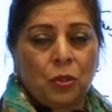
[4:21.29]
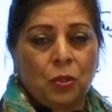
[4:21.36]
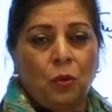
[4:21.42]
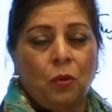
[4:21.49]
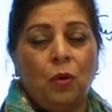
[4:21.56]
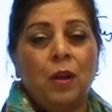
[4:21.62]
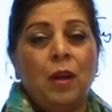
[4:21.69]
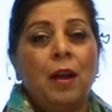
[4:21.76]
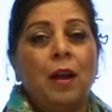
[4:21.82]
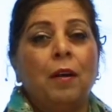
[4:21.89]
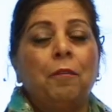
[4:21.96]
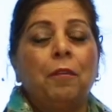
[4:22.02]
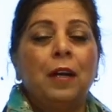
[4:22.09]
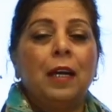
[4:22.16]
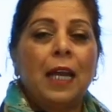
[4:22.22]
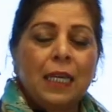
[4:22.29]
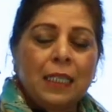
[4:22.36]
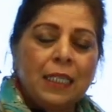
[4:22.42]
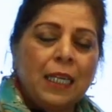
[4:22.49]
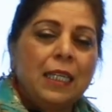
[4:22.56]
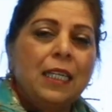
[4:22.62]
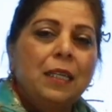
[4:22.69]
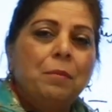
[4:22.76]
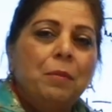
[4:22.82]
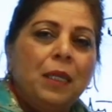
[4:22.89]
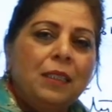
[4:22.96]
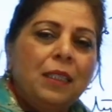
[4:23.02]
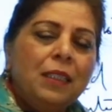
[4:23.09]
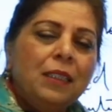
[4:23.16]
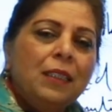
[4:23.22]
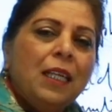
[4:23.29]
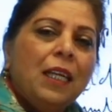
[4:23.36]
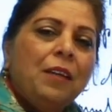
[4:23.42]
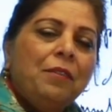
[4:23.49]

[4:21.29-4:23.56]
So for lactating mothers,